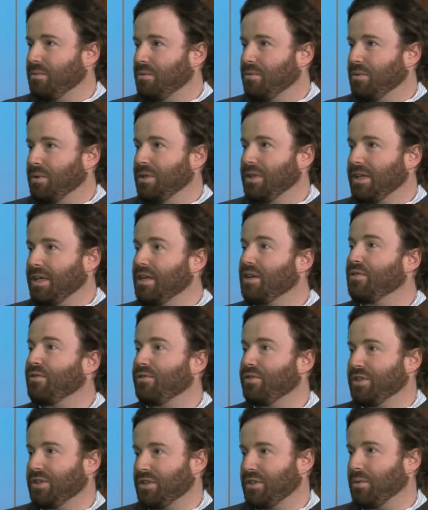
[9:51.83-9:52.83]
really
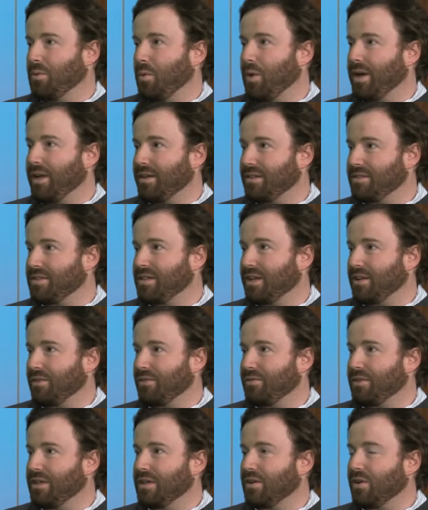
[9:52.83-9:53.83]
inefficient way to sell a
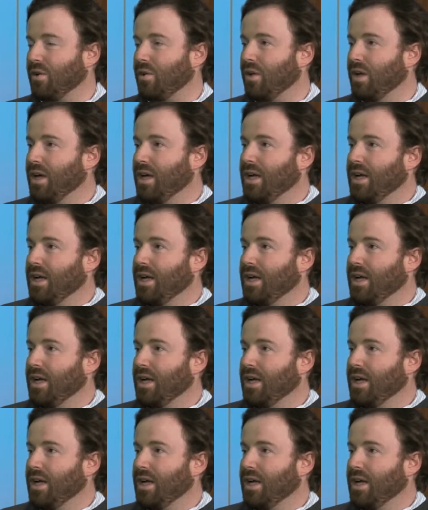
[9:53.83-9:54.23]
vehicle.